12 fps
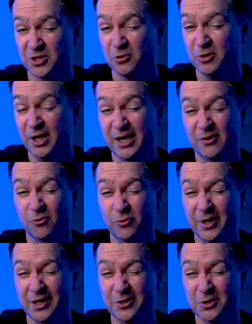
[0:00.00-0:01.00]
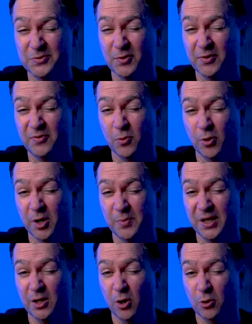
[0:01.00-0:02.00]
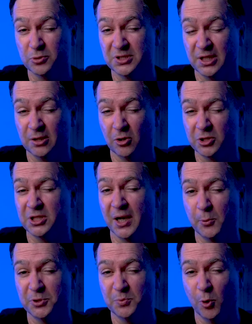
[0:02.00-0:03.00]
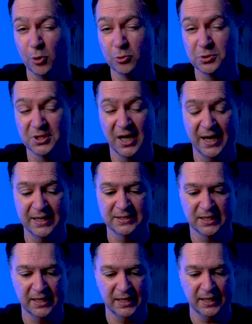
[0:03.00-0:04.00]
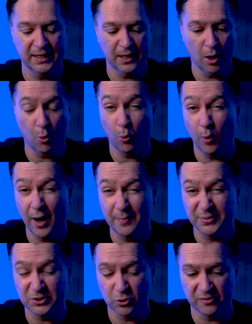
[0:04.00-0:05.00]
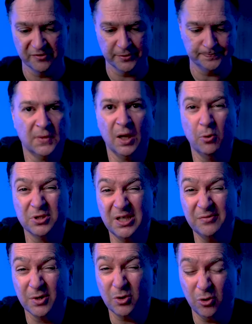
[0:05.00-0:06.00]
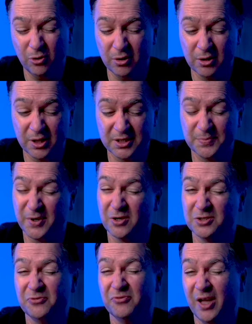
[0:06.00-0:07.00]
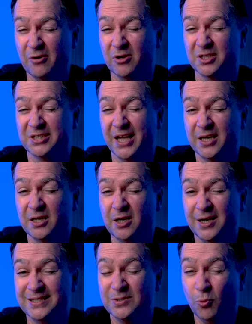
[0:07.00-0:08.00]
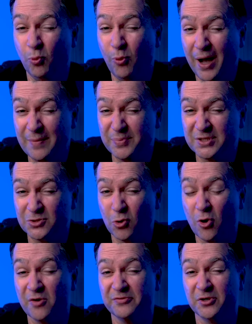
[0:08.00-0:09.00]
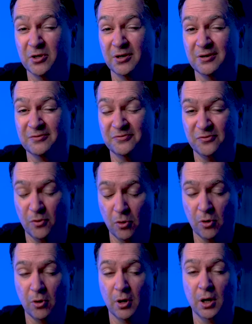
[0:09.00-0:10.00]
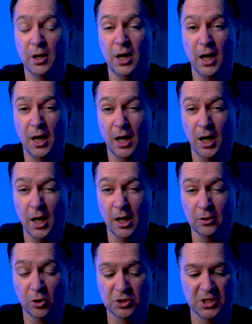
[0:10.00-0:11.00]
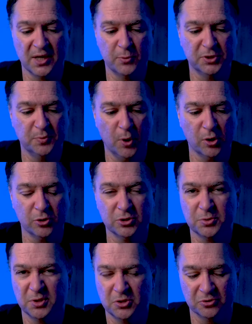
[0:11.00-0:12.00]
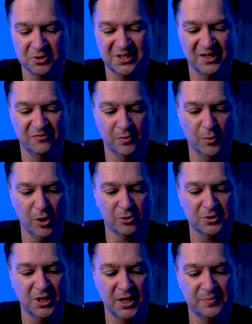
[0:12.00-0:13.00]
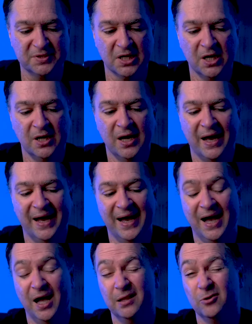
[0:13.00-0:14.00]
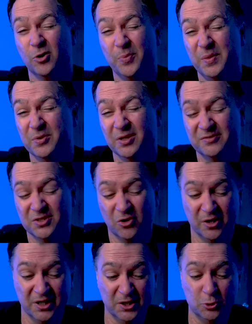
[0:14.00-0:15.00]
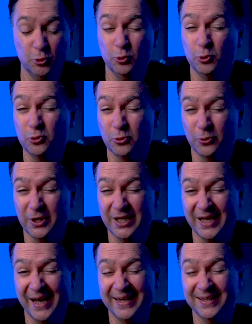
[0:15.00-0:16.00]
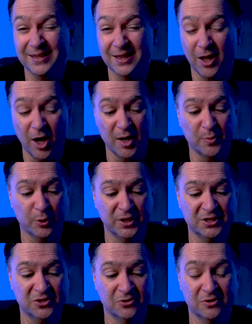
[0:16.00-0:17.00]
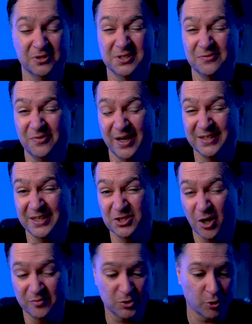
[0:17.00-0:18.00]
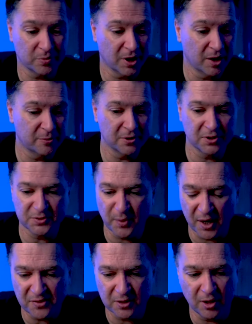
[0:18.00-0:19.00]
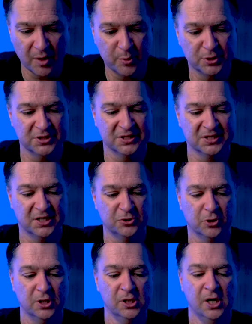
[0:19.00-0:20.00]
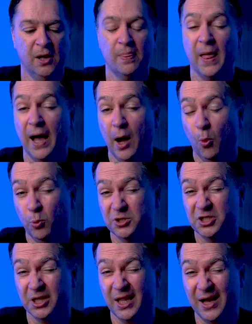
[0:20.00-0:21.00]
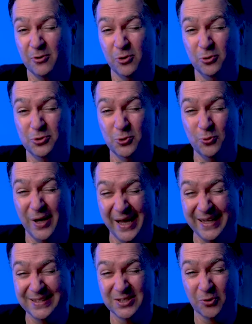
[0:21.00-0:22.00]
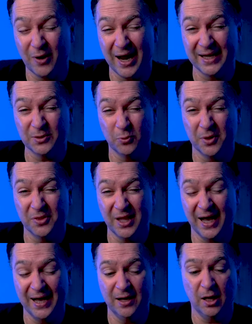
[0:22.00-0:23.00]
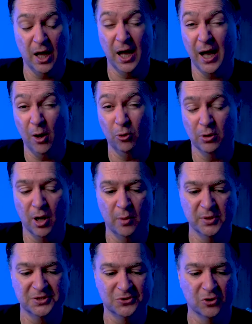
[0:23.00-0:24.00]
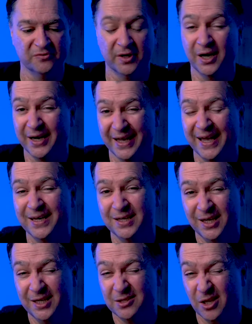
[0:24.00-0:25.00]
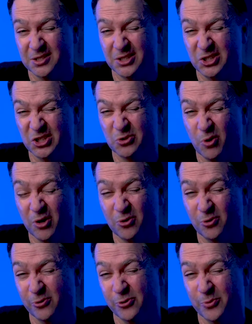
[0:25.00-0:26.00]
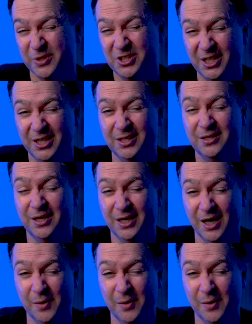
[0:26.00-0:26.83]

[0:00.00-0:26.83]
So really useful if you want to be hosting large language models as a web server. Now, what's even cooler is because you've now got a standardized web server for large language models, hosts different model types. A lot of people have started to create libraries. So there's, in fact, a JavaScript library, there's Python libraries, etc., which allow you to interact with that Ollama server. And again, doesn't just run on your local machine.